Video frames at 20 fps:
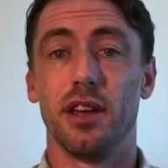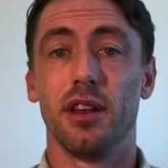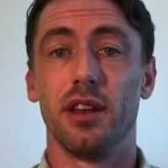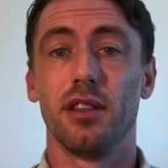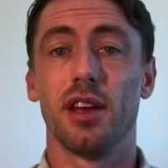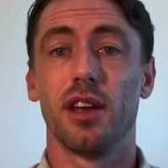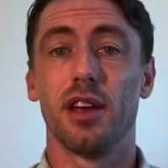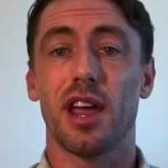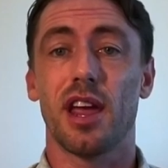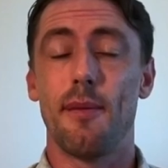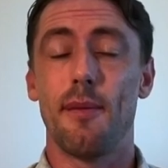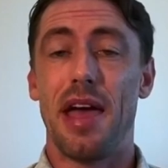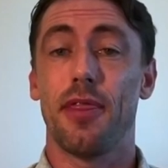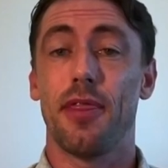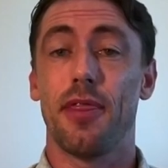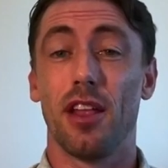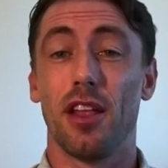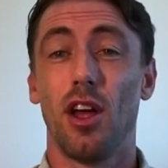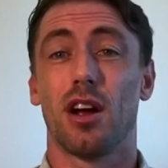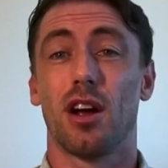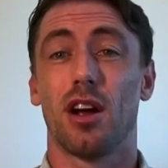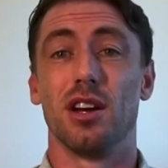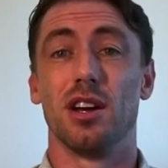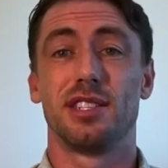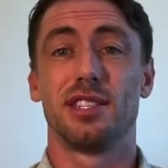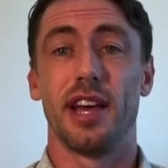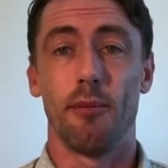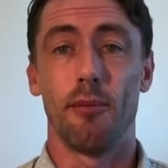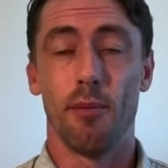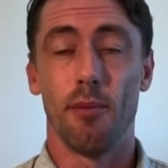that come out there. Like I
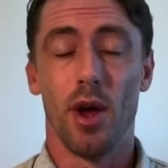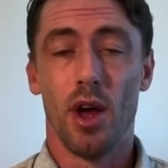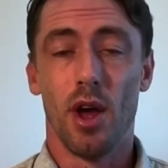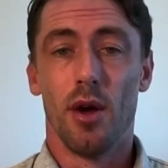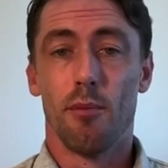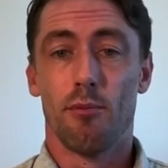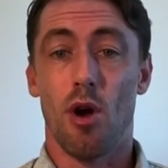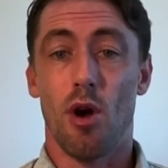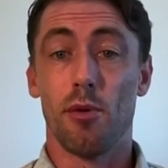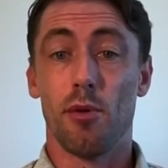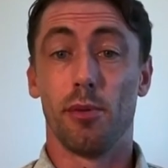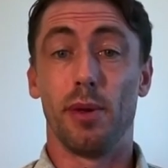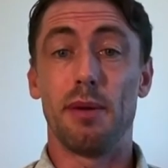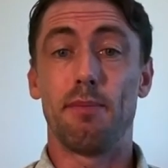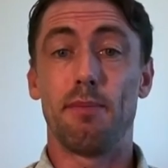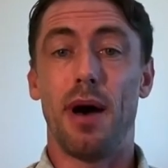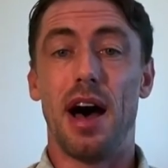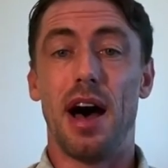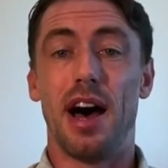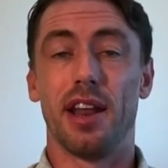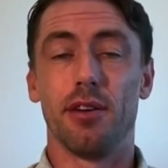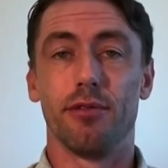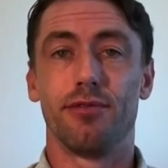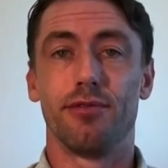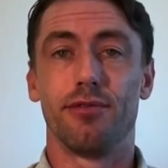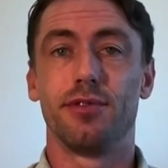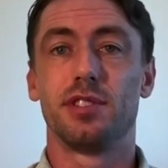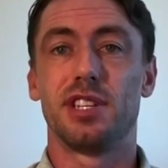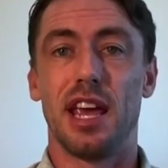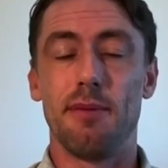said, I'm probably part of
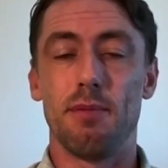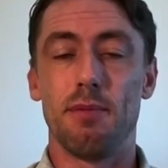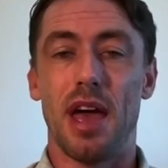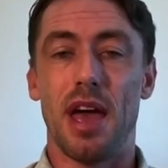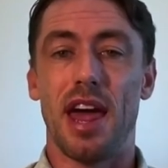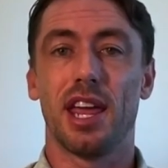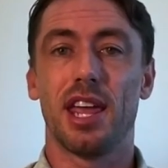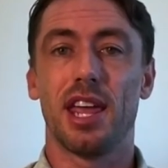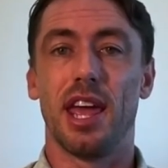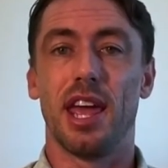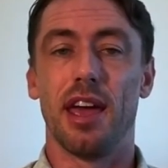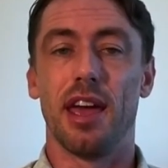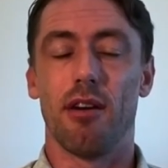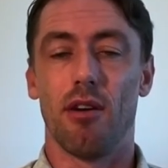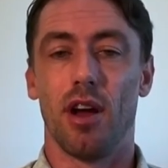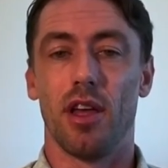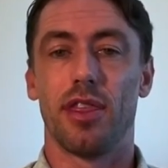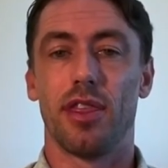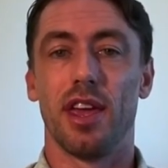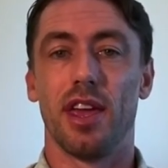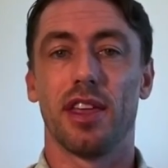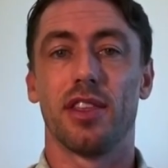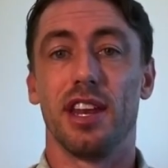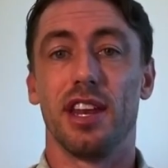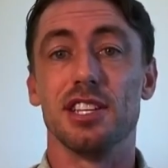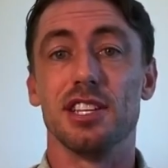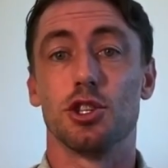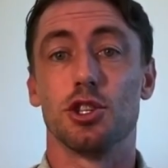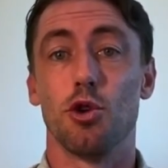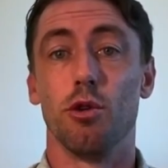Team Yannick here. I think
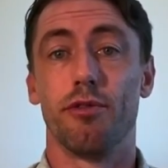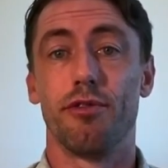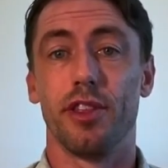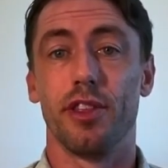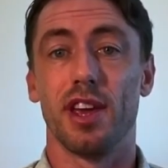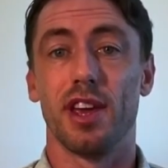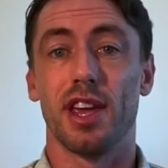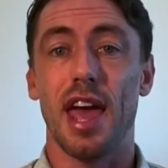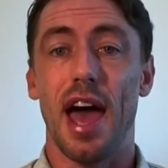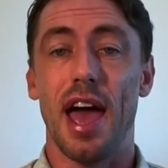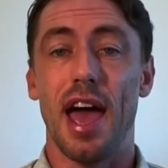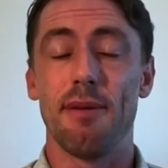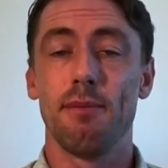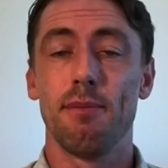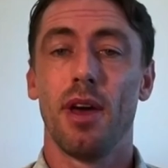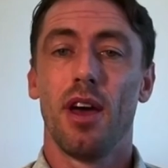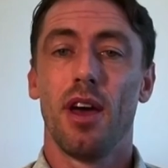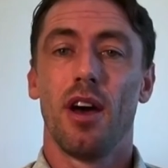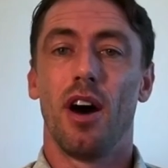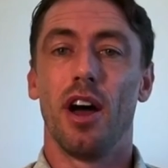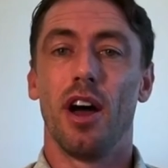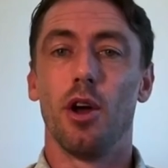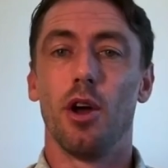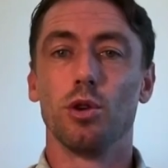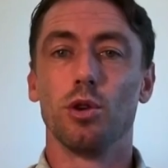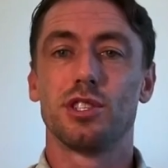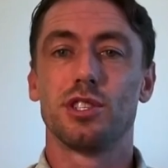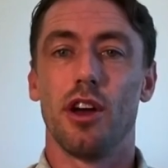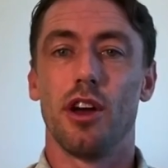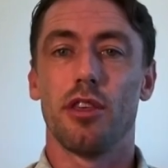that he's good for the game. I
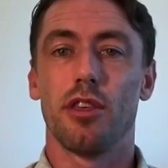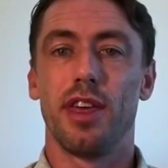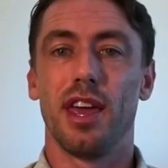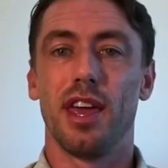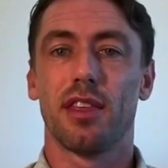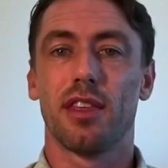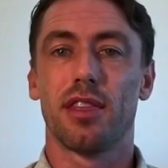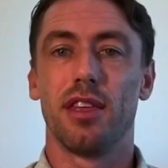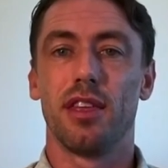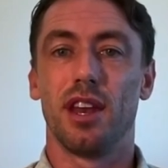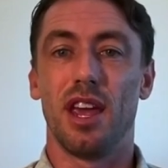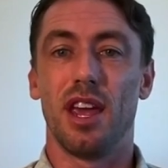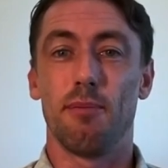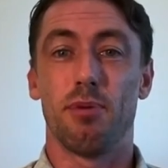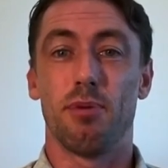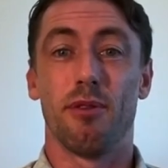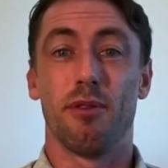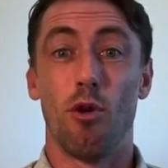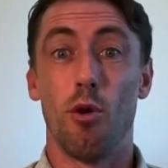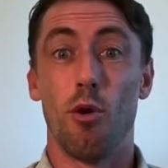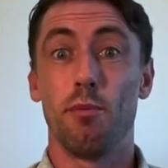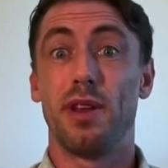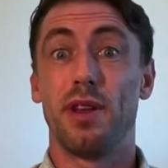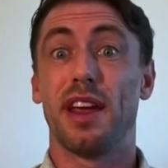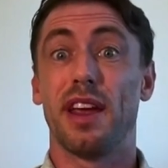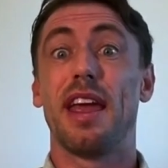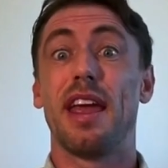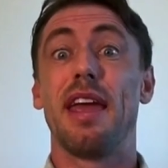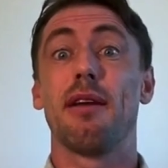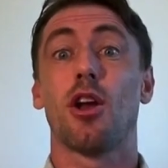also think that he performed
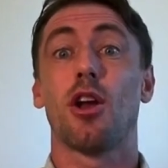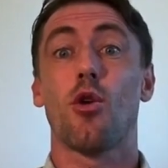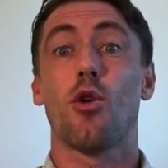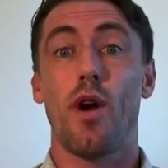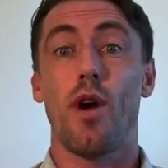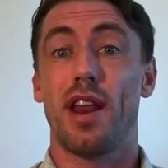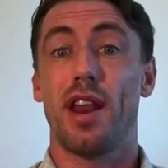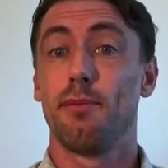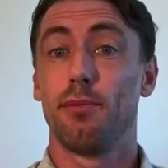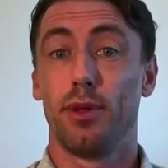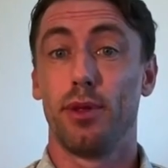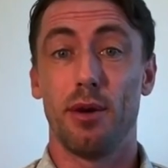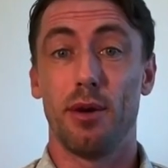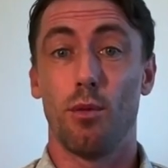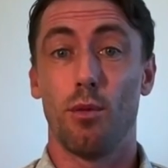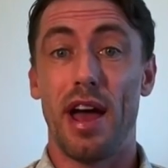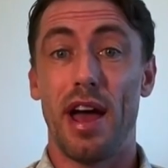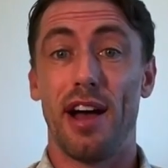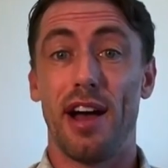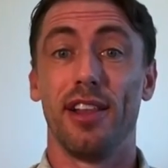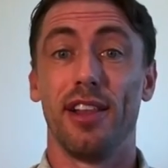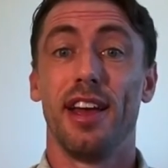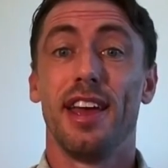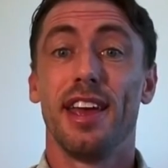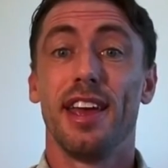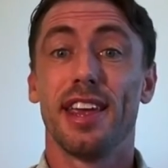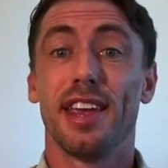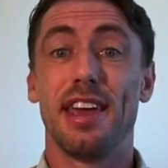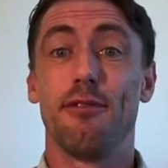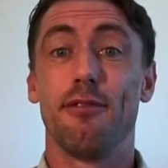incredibly well
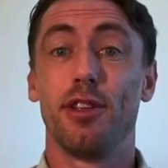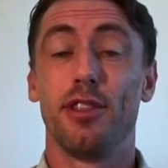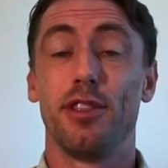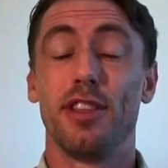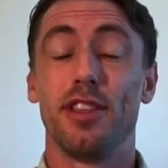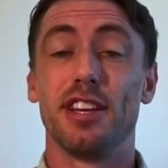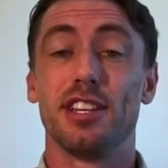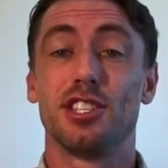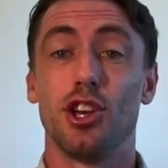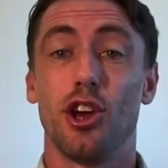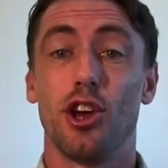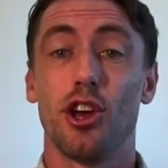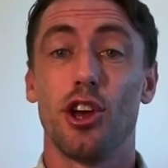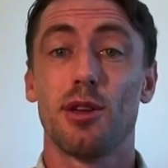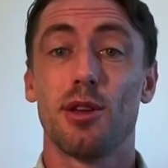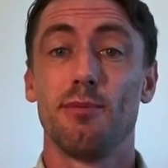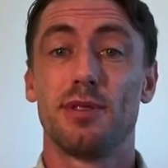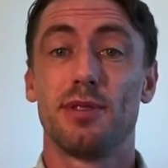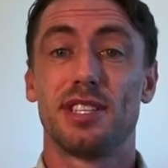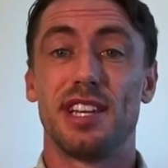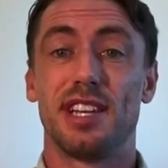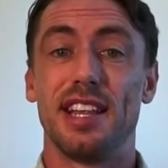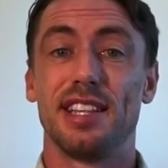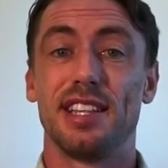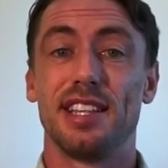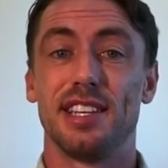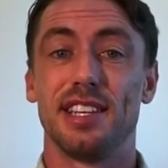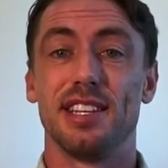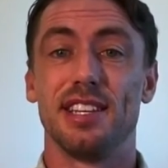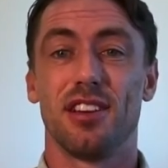given the
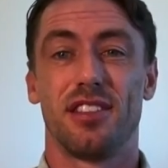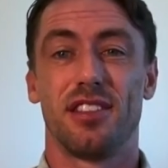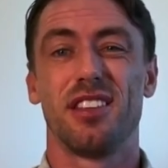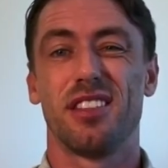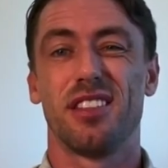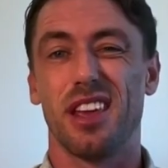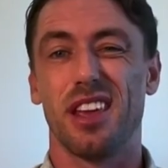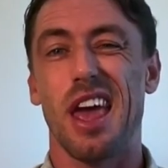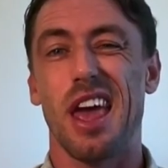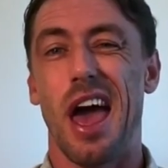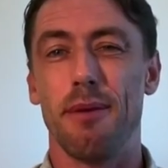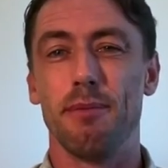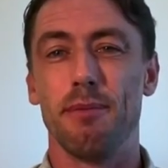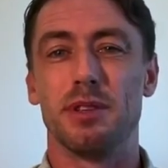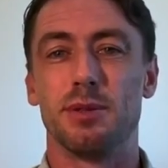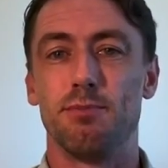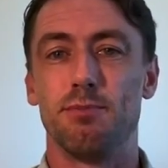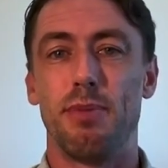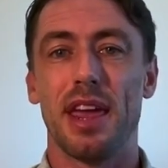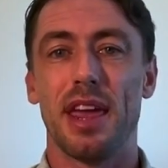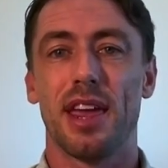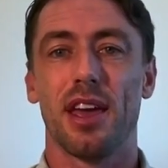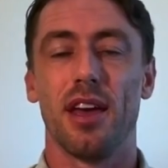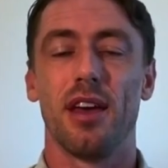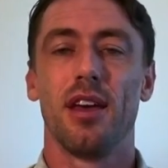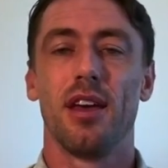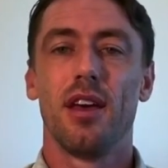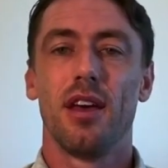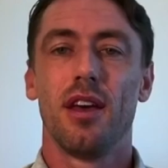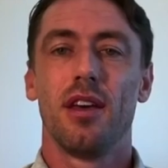circumstances. I think the game's
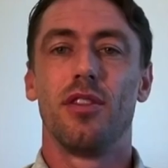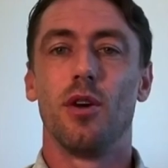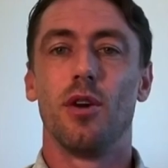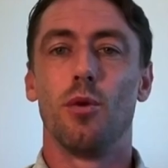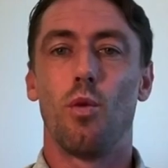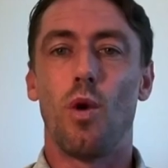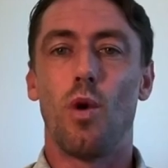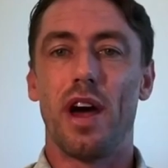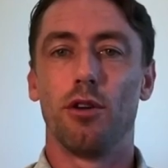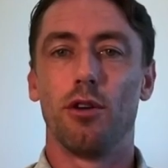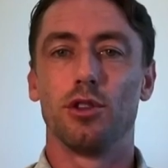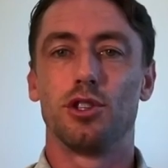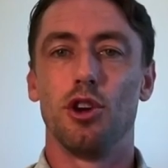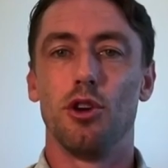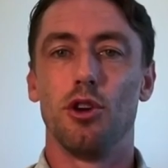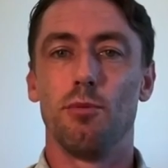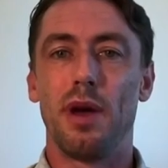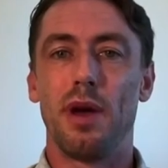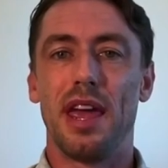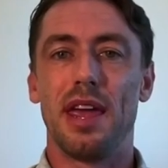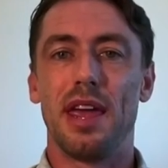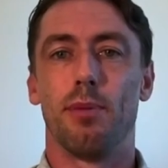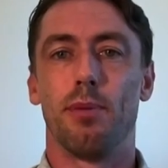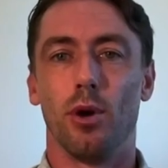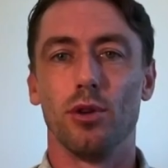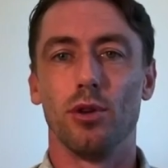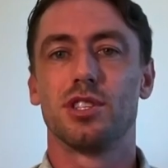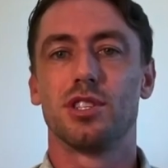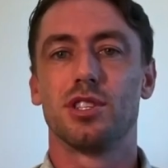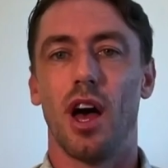bigger than 1 or 2
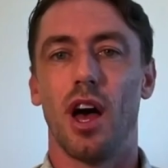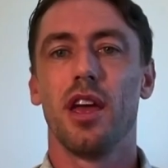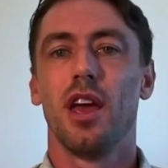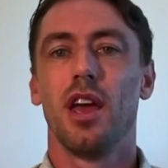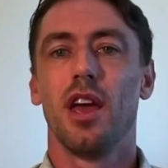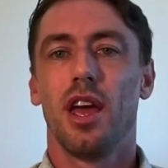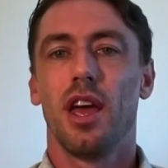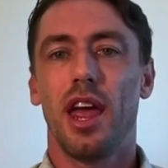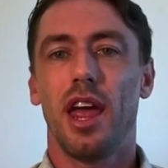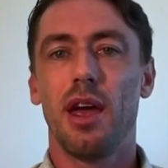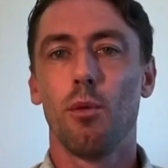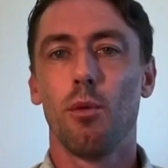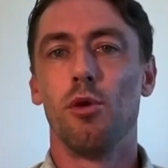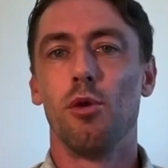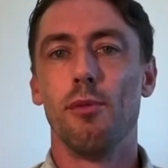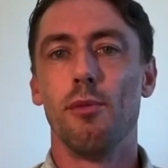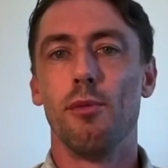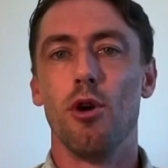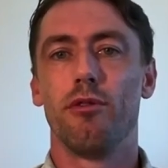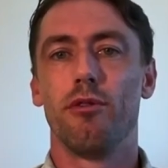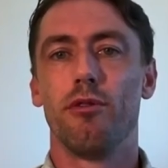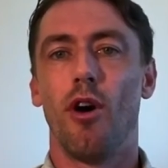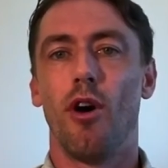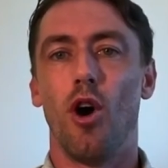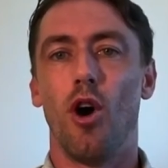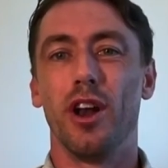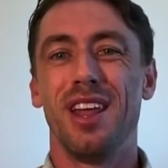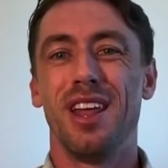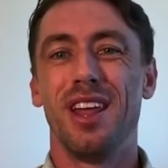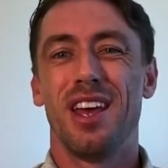people, so it will move
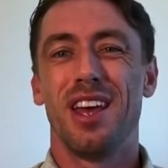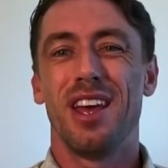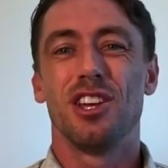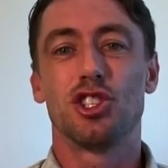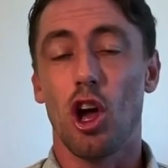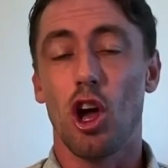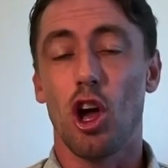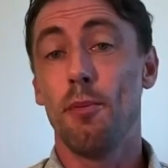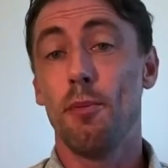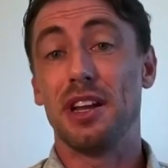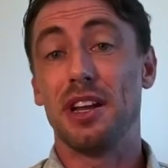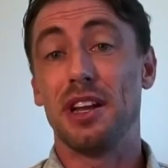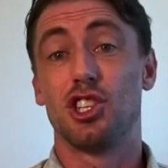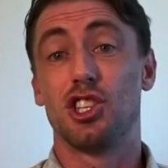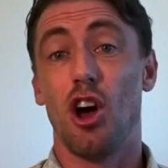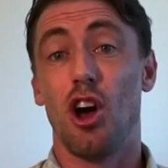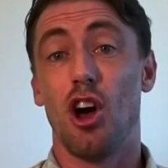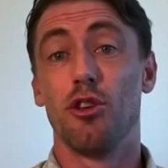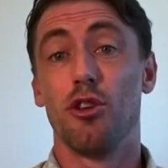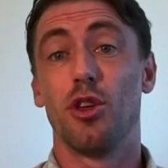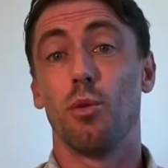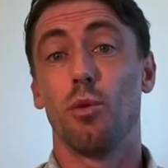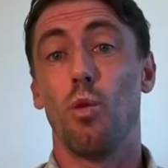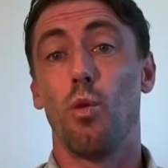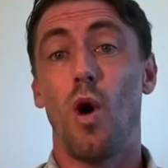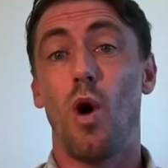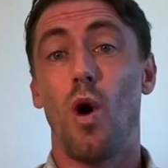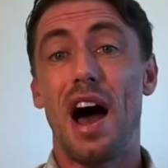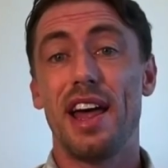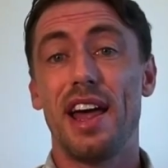on. So much so that
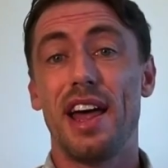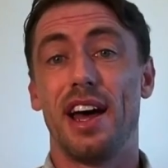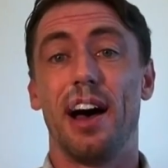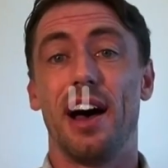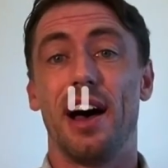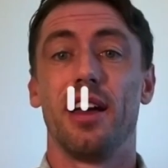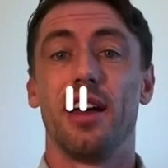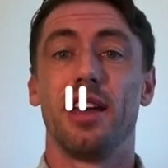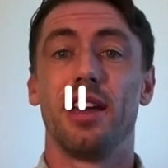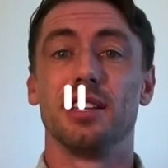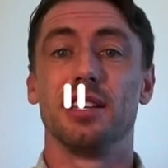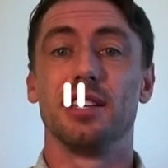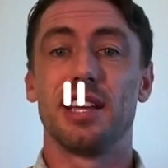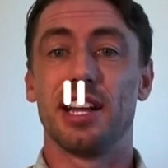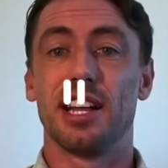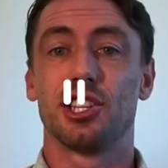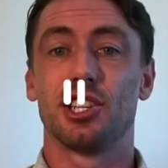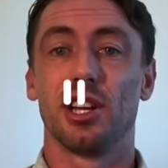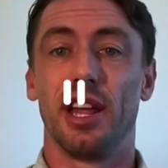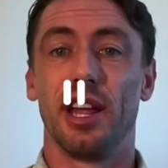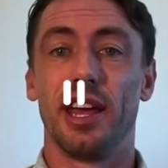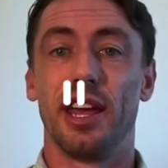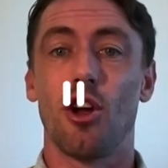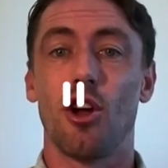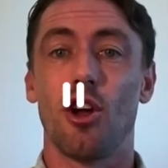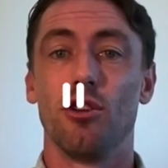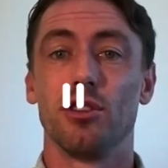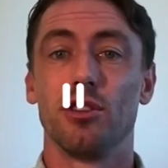WADA is actually